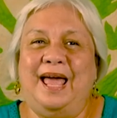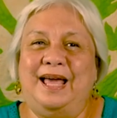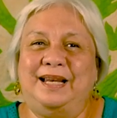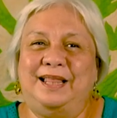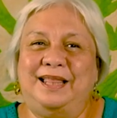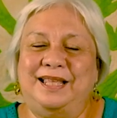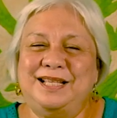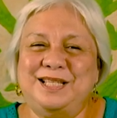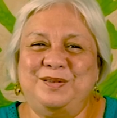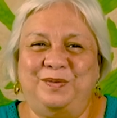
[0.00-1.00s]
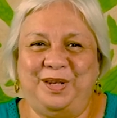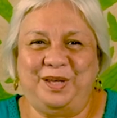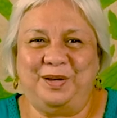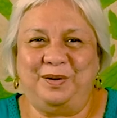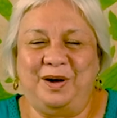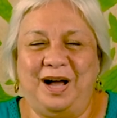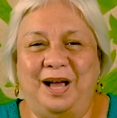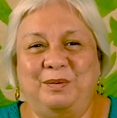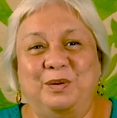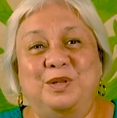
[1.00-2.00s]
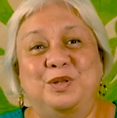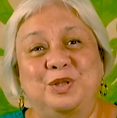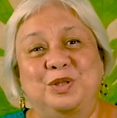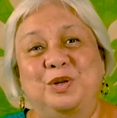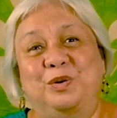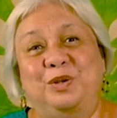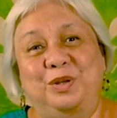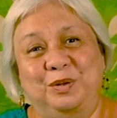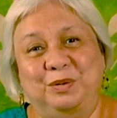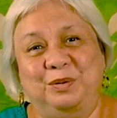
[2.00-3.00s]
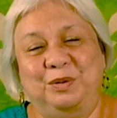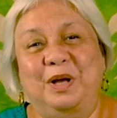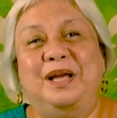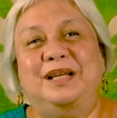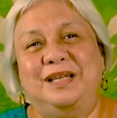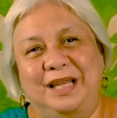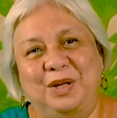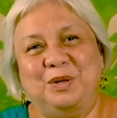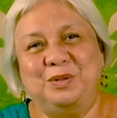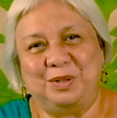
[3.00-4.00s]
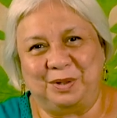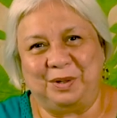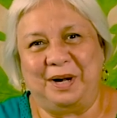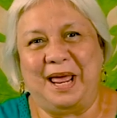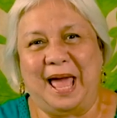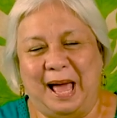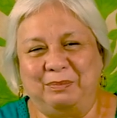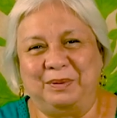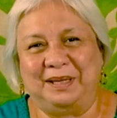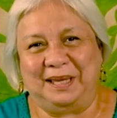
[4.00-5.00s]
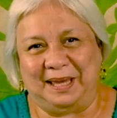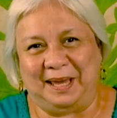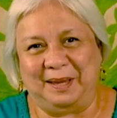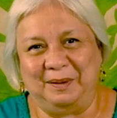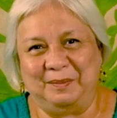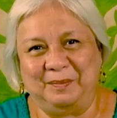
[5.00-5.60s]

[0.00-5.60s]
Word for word: And in this video, I'm going to show you needle turn applique.